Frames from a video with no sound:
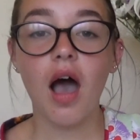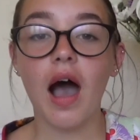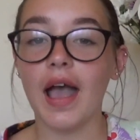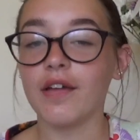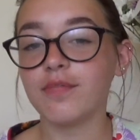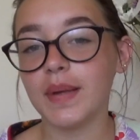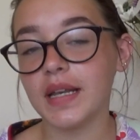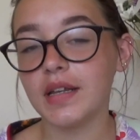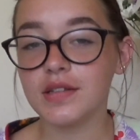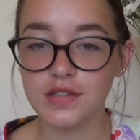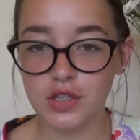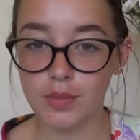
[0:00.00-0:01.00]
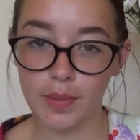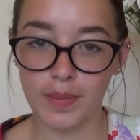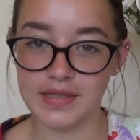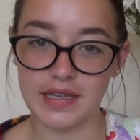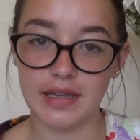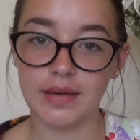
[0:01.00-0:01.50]
I have been super
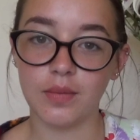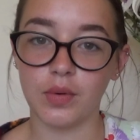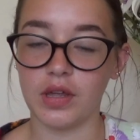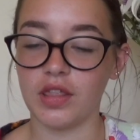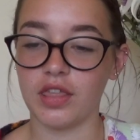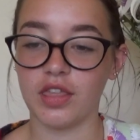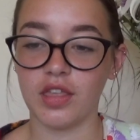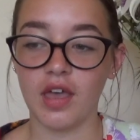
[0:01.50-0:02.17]
busy with